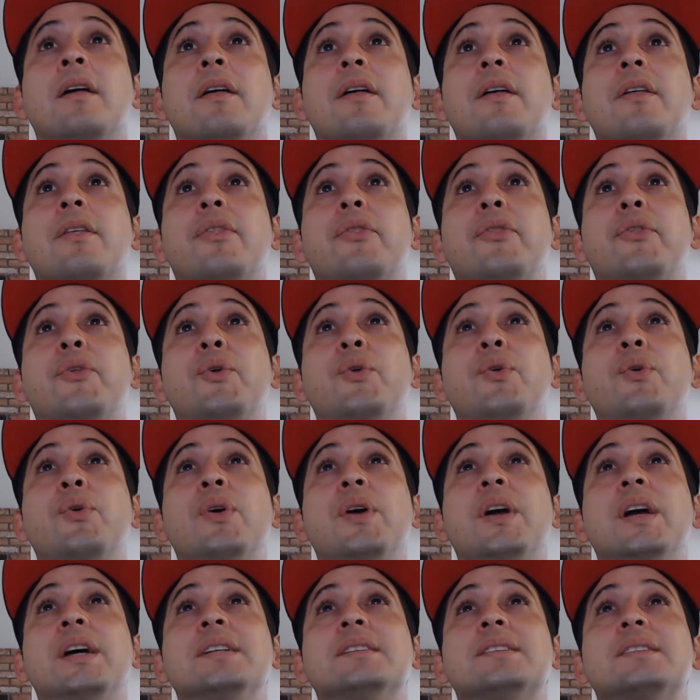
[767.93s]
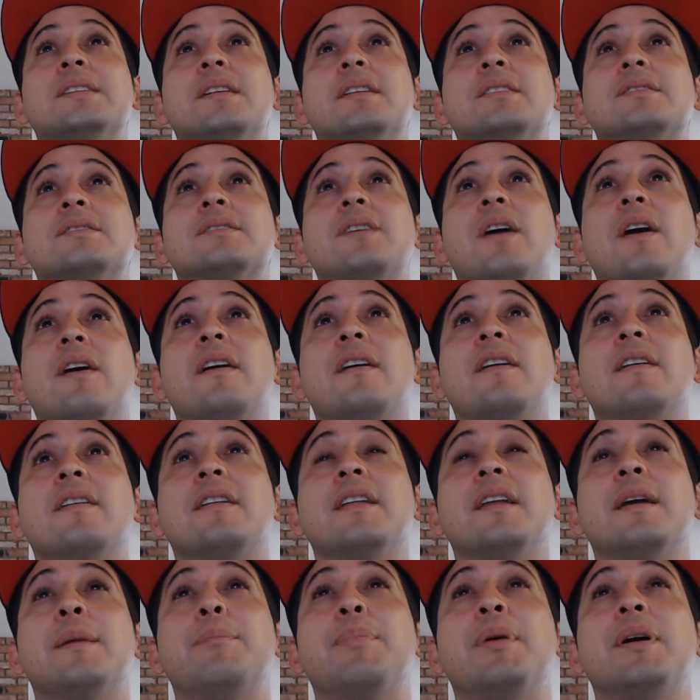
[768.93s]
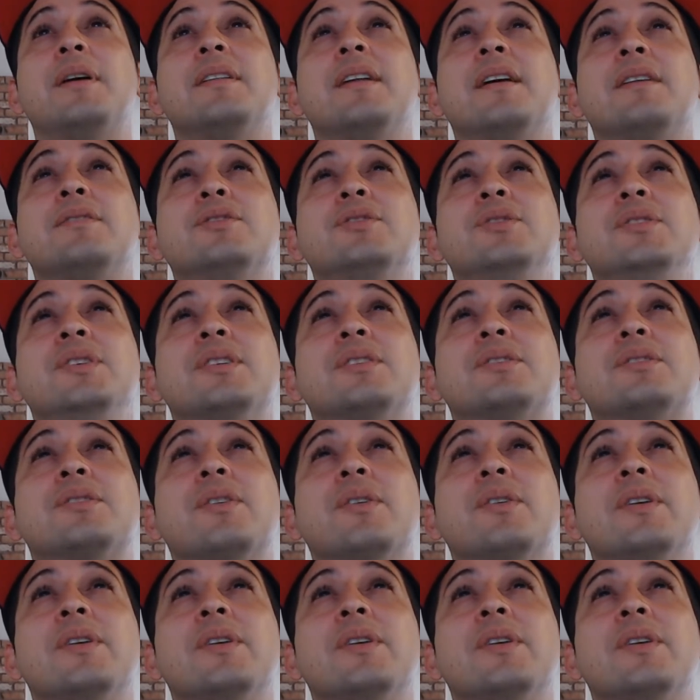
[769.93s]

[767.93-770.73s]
Through his assault on Impel Down 2 years ago,